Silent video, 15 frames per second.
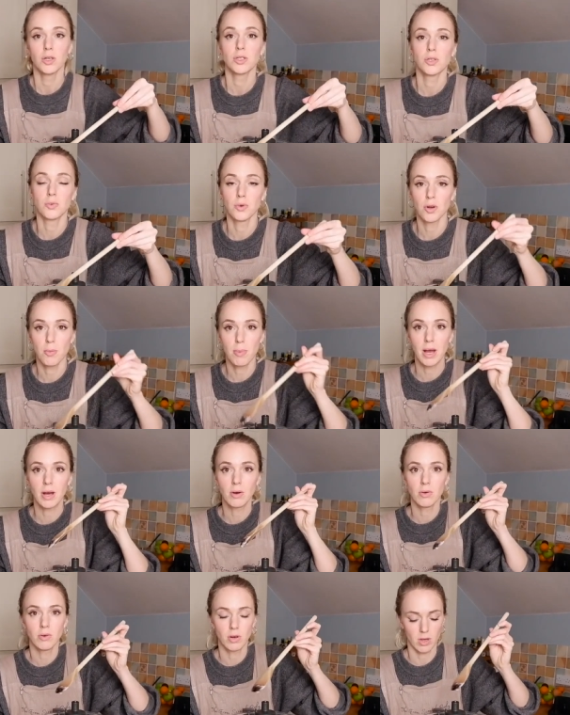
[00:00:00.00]
smooth. So we're
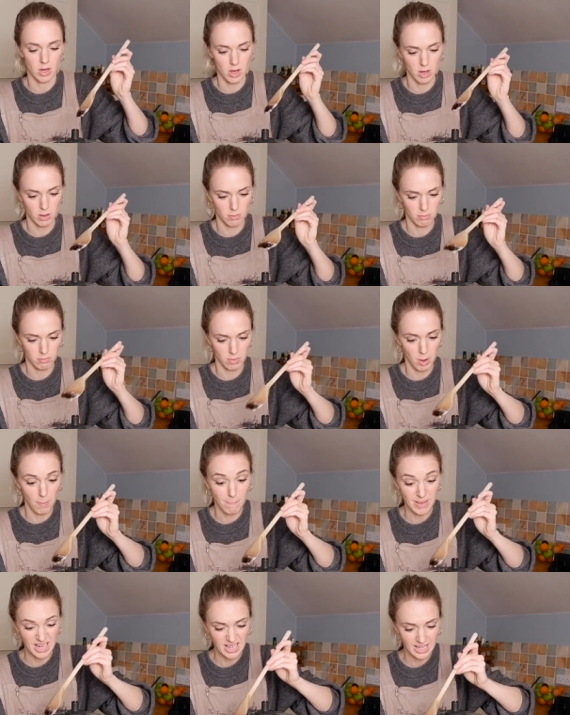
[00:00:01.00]
about a
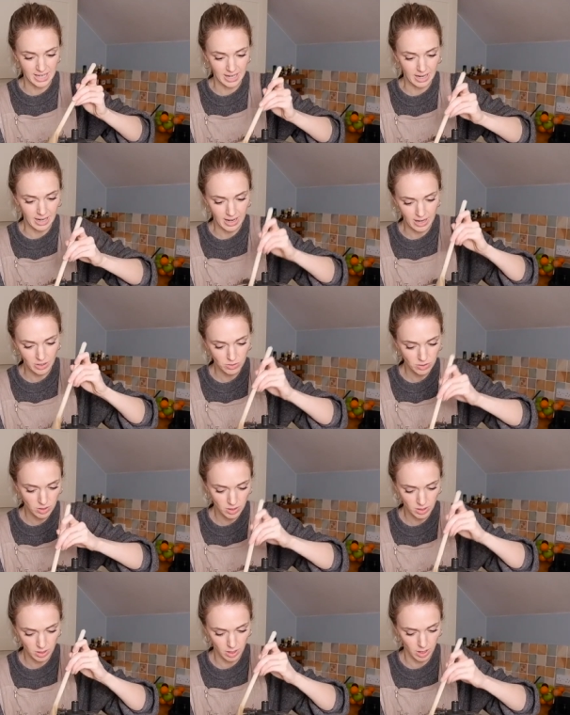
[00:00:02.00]
minute in now,
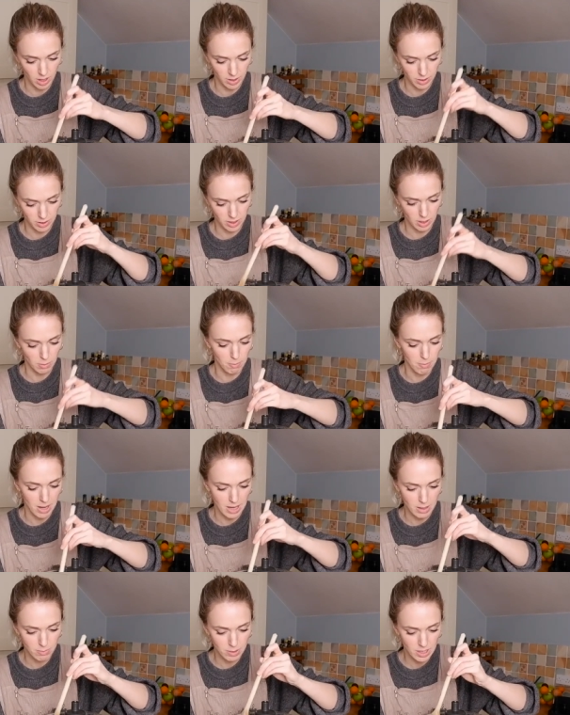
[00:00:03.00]
I think,
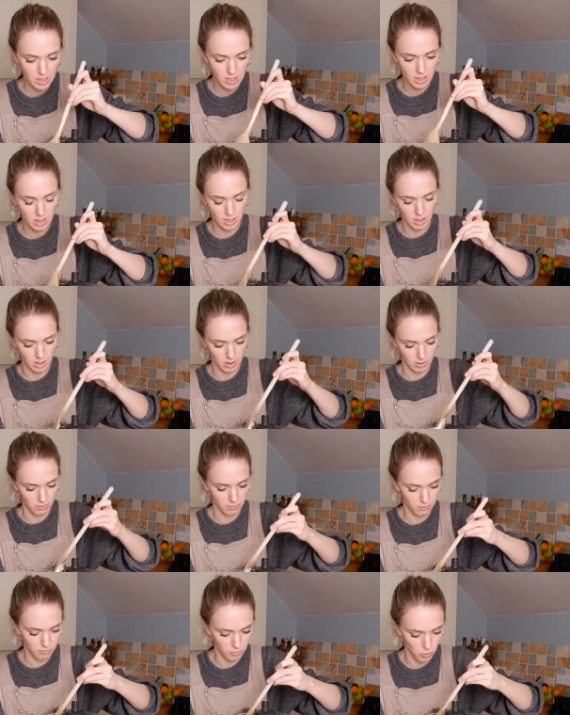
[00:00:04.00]
maybe
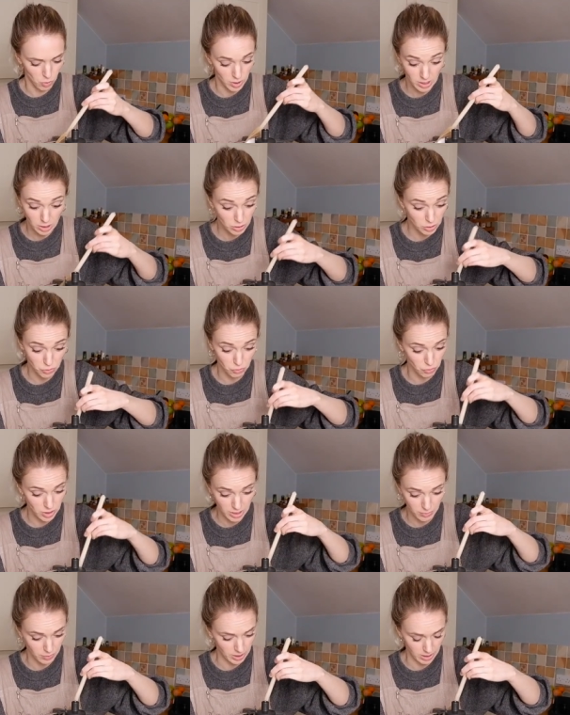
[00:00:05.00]
it looks
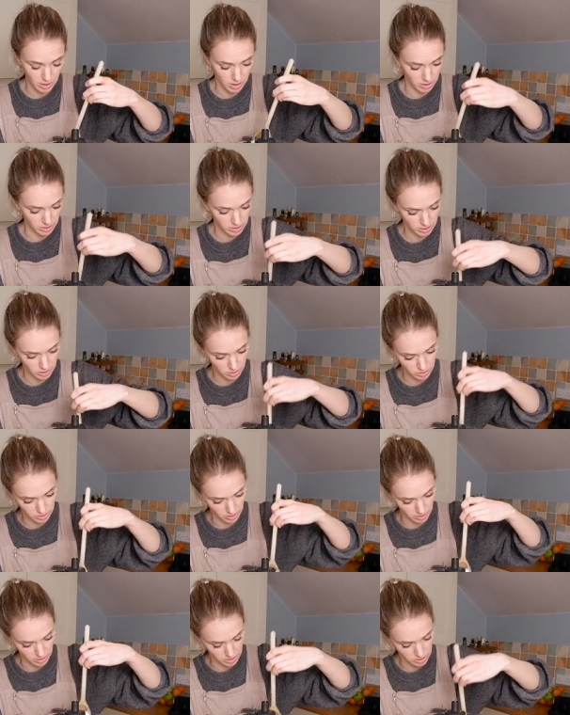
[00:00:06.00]
really, really nice. It looks
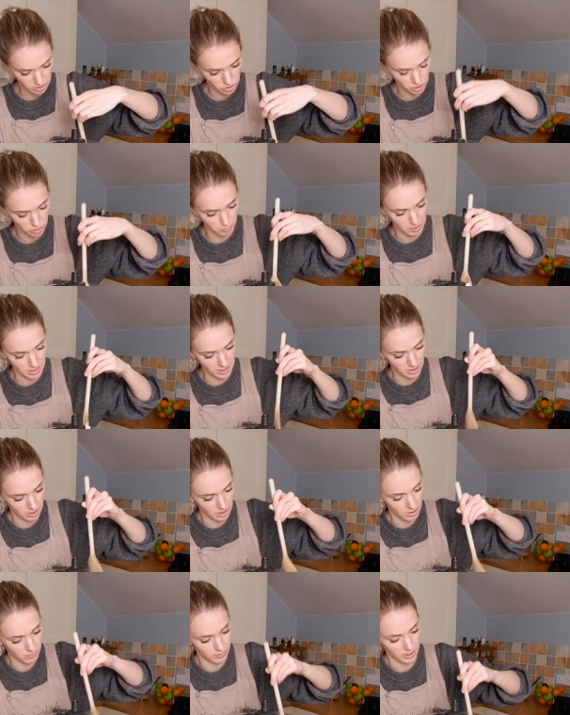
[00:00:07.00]
like it's just blending
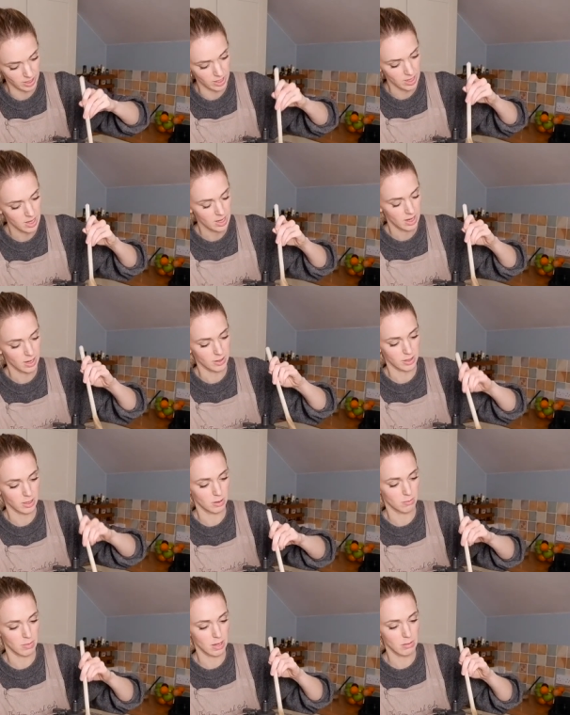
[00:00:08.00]
lovely. I think
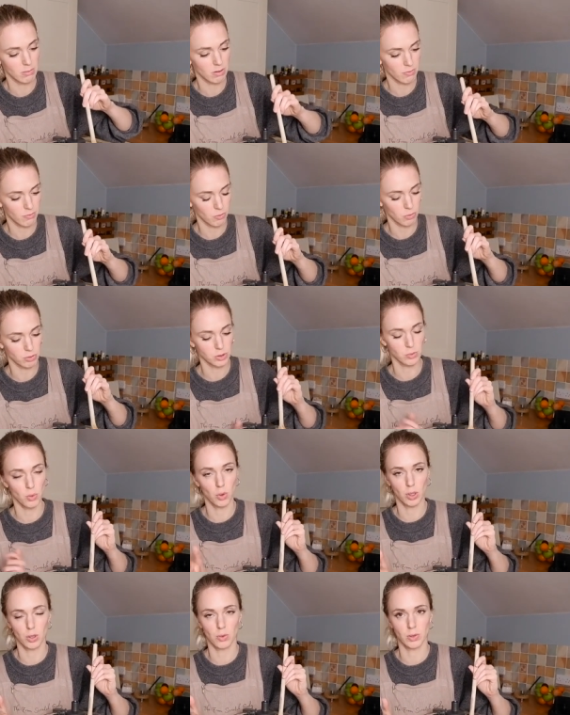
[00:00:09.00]
maybe for
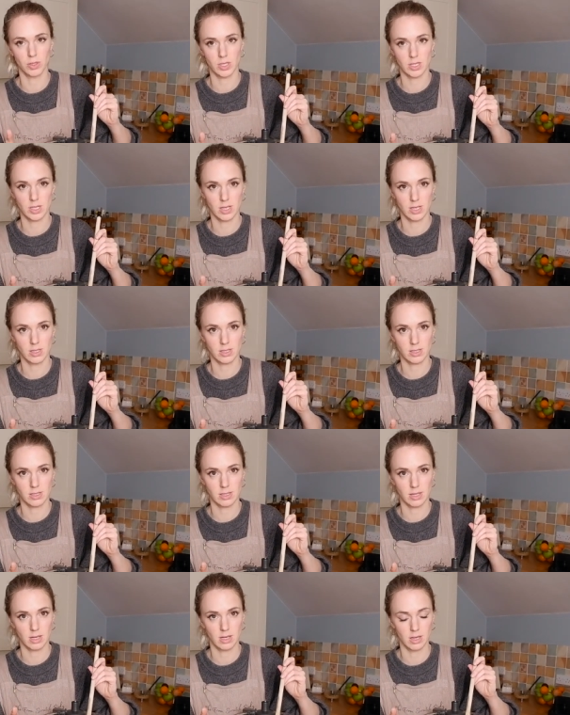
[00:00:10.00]
smaller quantities
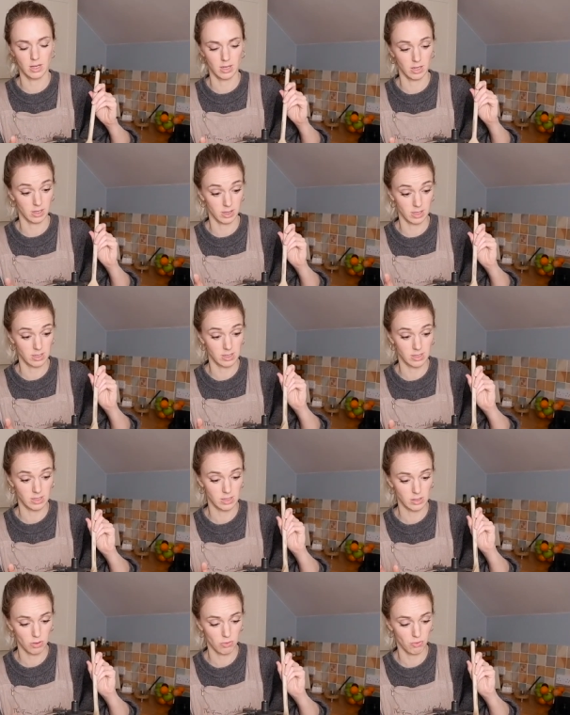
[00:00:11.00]
like this
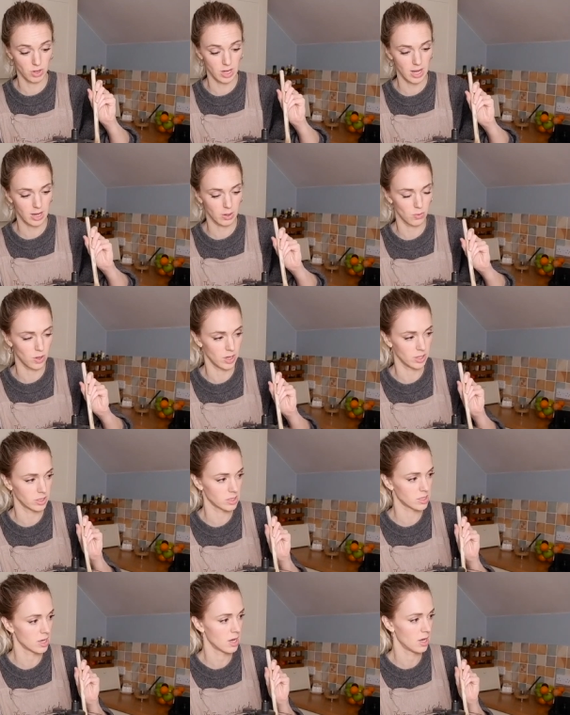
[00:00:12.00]
is 3 egg
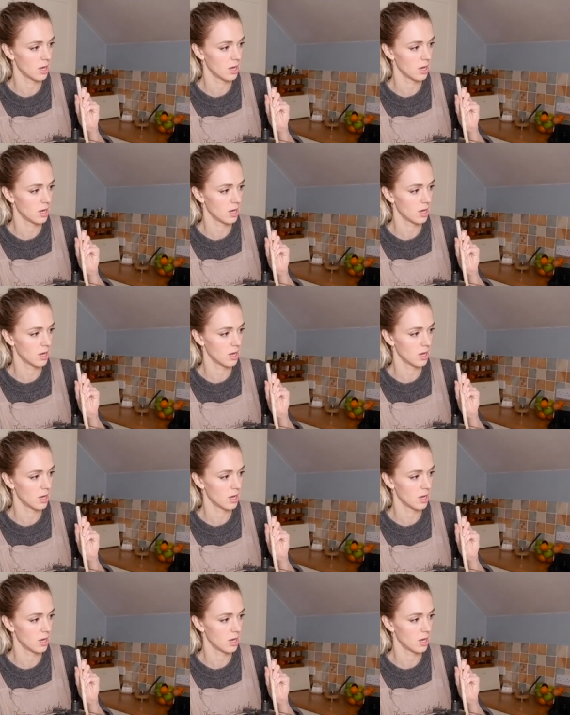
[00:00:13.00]
whites.